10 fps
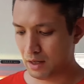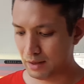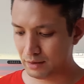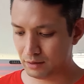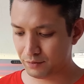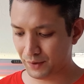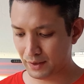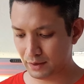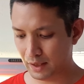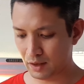Identify
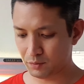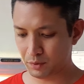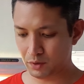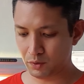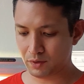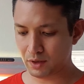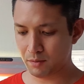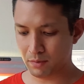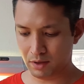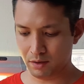the gas produced in the
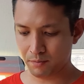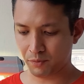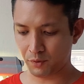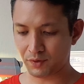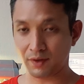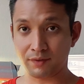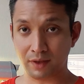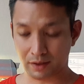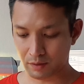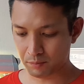main process
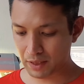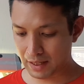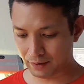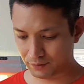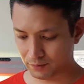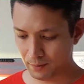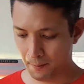taking place.